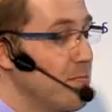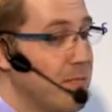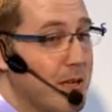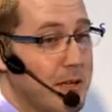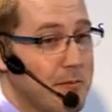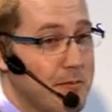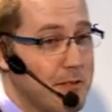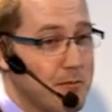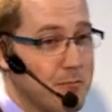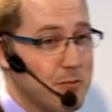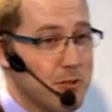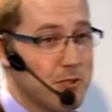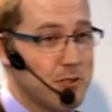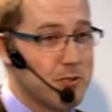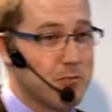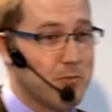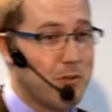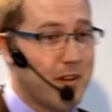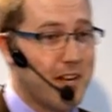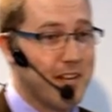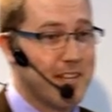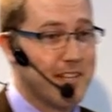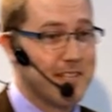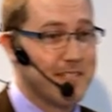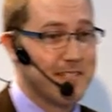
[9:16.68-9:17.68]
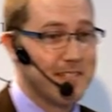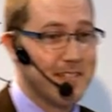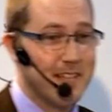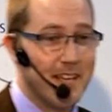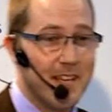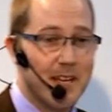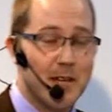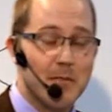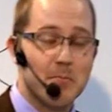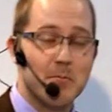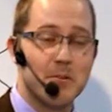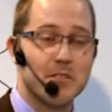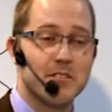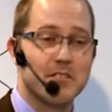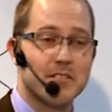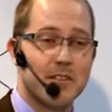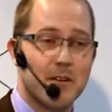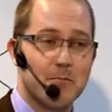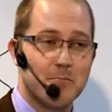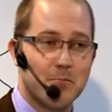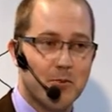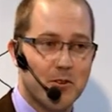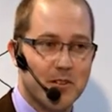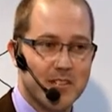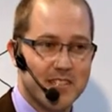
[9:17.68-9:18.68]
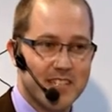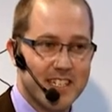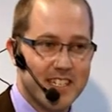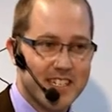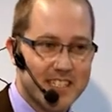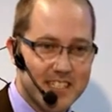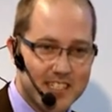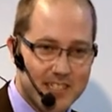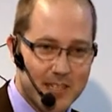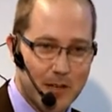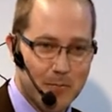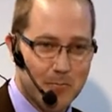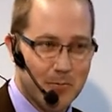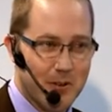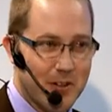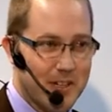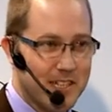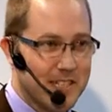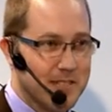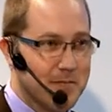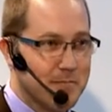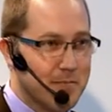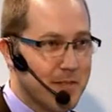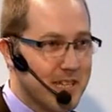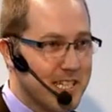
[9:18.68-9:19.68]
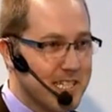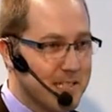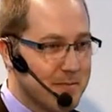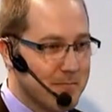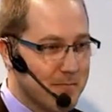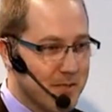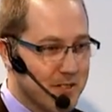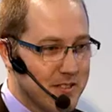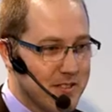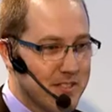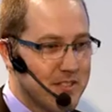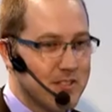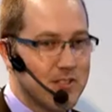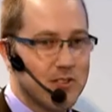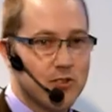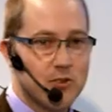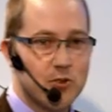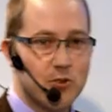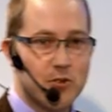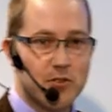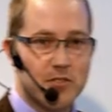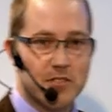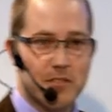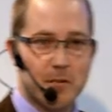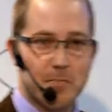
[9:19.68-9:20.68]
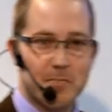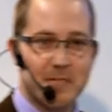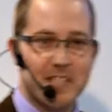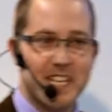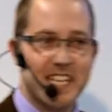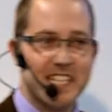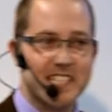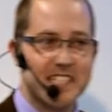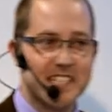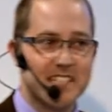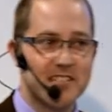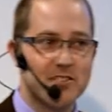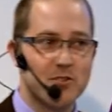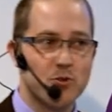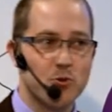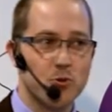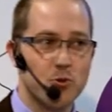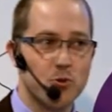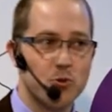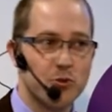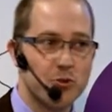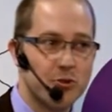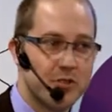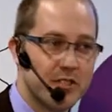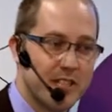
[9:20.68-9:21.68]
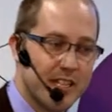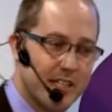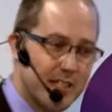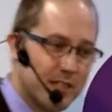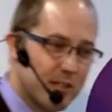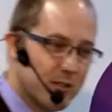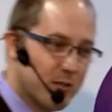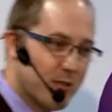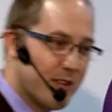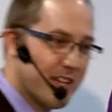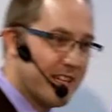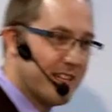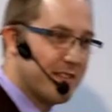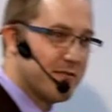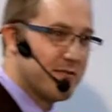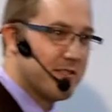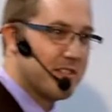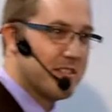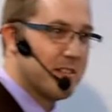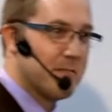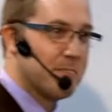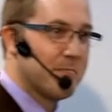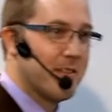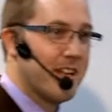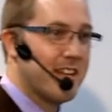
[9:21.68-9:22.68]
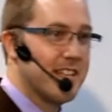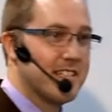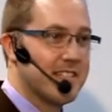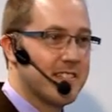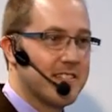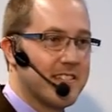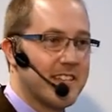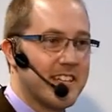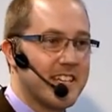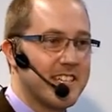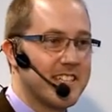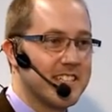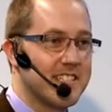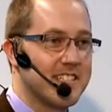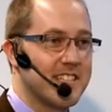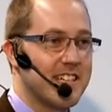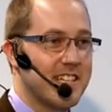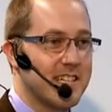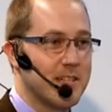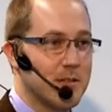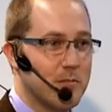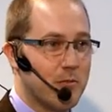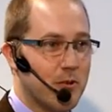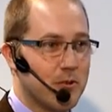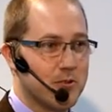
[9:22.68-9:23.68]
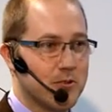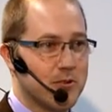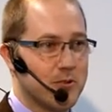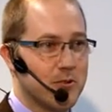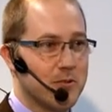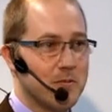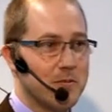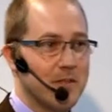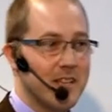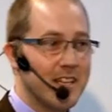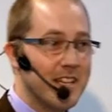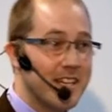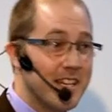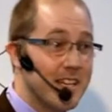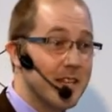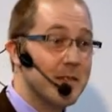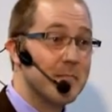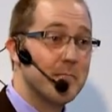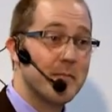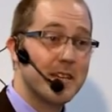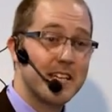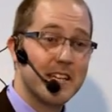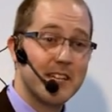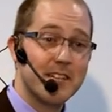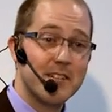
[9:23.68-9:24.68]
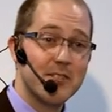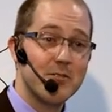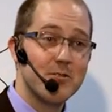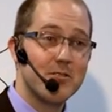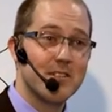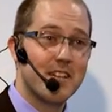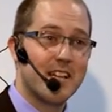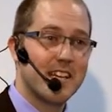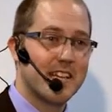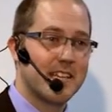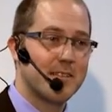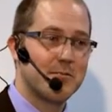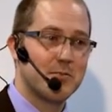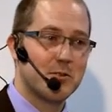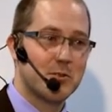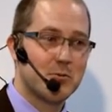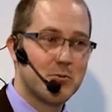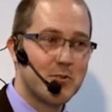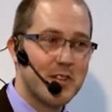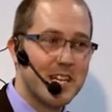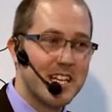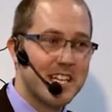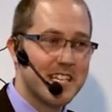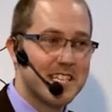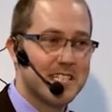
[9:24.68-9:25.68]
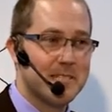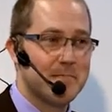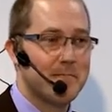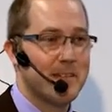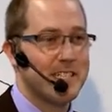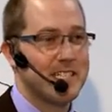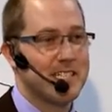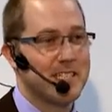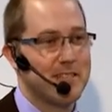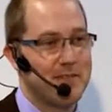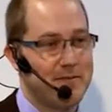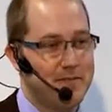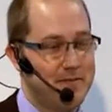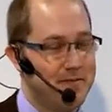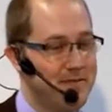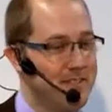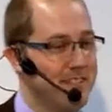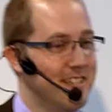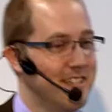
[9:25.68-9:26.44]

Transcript: maybe it was wine, but someone somewhere in the basement took some dentist tools, engraved some nice things in the bottle, made it look like it was really expensive,